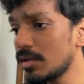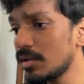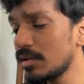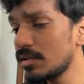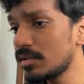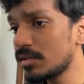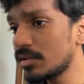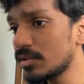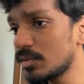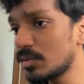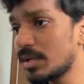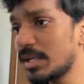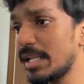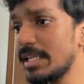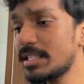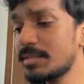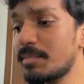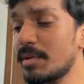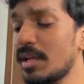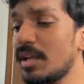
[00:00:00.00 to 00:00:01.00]
So
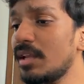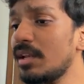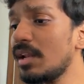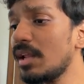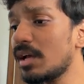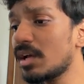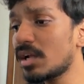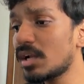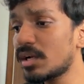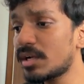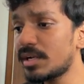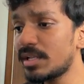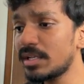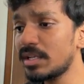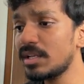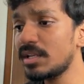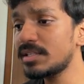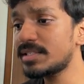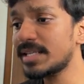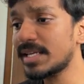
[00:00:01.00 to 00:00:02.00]
let's begin uh,
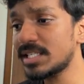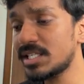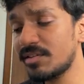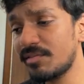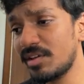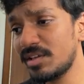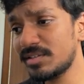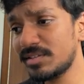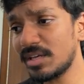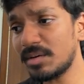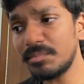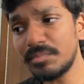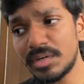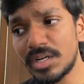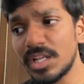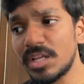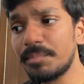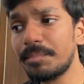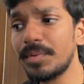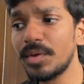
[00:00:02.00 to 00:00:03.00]
till it's achieving some
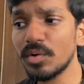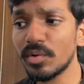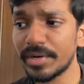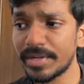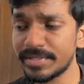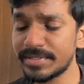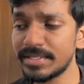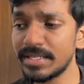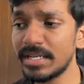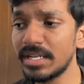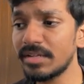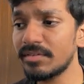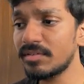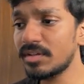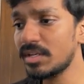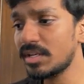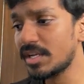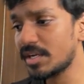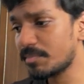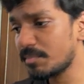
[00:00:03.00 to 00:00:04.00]
TP or SL level.
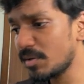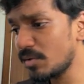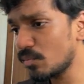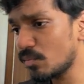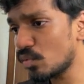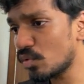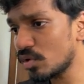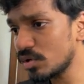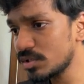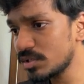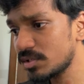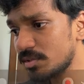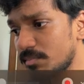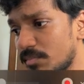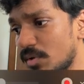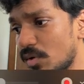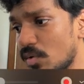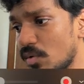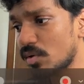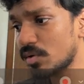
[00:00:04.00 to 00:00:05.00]
Let me watch
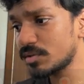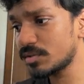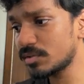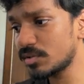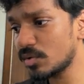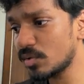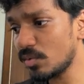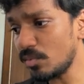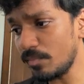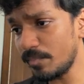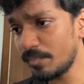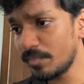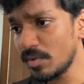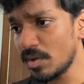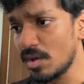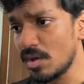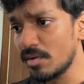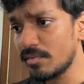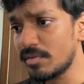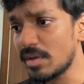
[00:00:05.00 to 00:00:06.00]
because you know
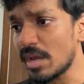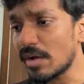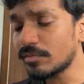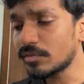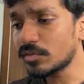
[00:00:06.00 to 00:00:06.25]
we have